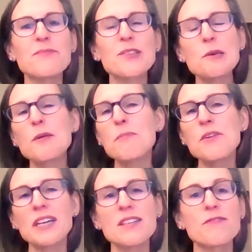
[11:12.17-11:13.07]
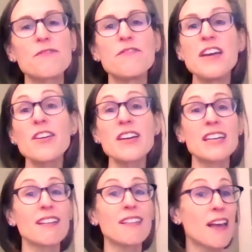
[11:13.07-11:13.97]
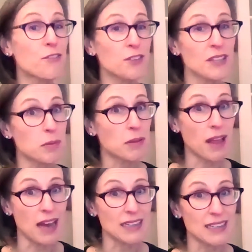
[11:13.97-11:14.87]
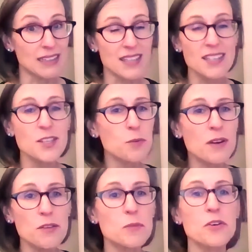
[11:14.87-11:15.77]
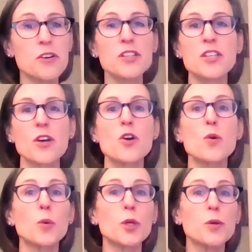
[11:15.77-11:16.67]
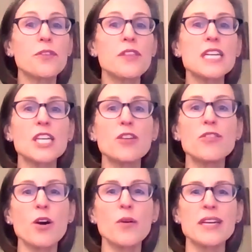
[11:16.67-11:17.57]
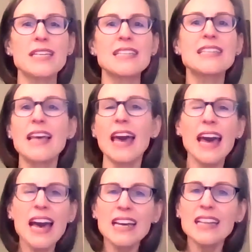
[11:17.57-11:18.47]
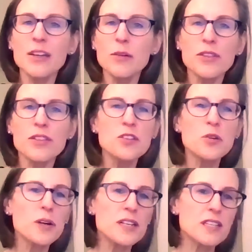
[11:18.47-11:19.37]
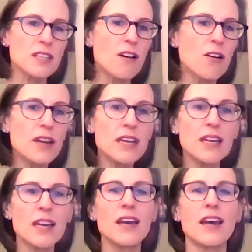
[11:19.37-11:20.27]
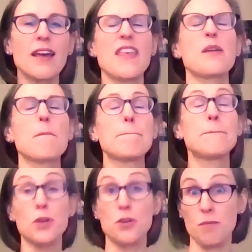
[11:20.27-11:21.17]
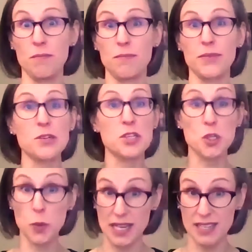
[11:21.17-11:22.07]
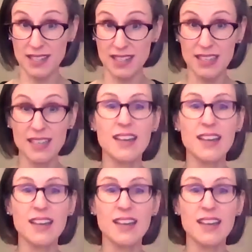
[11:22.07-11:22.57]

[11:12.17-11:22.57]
So the book is very cleverly plotted. This is one of those books where you think you know exactly where the story is going, and then boom, there's a twist.